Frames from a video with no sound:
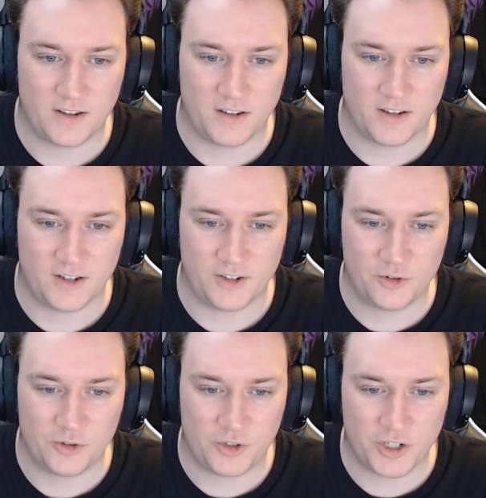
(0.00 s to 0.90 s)

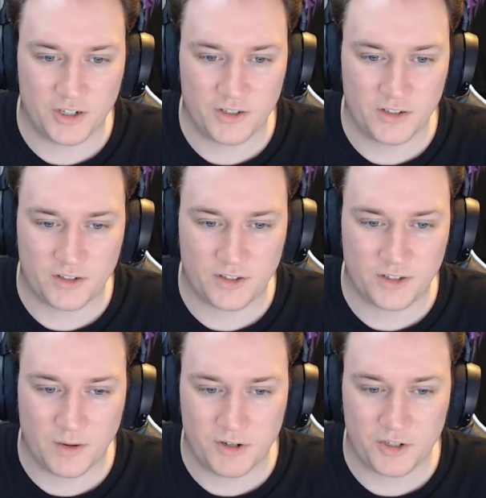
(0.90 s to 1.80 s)
You're just as
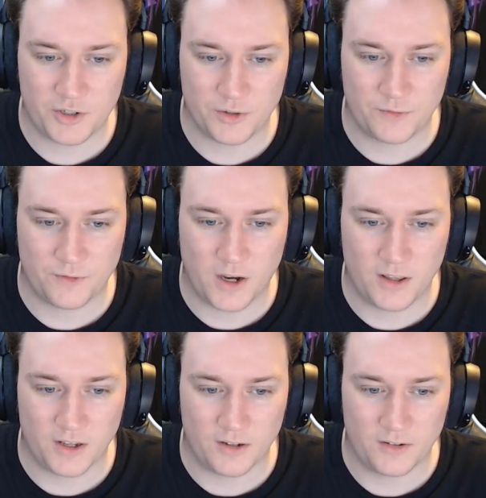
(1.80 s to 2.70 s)
stubborn as your
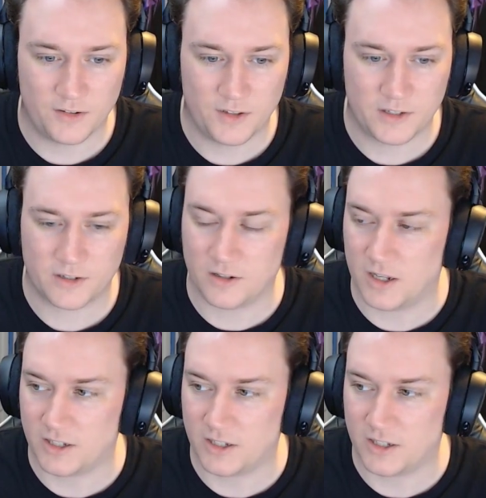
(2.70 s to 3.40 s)
father. This could last